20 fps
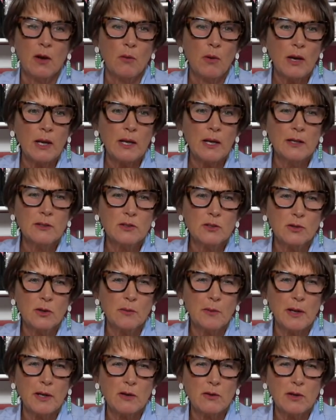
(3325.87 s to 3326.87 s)
What can I
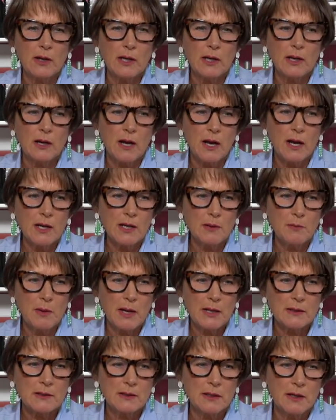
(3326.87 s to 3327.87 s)
store my Cricut cutting
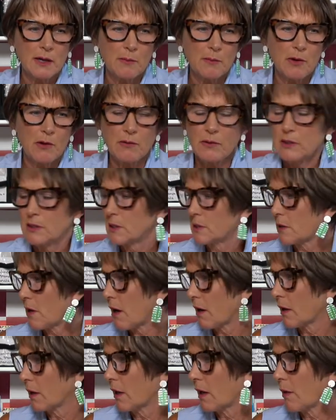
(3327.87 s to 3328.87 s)
mats in? I'm always
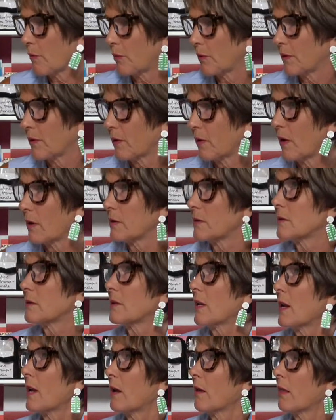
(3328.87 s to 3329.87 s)
stocking up when they're on
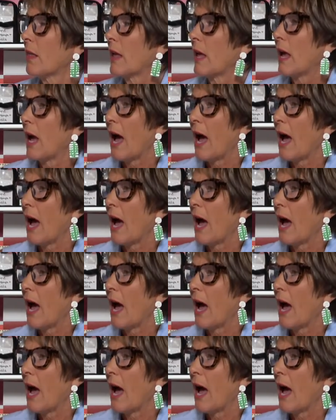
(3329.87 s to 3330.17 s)
sale.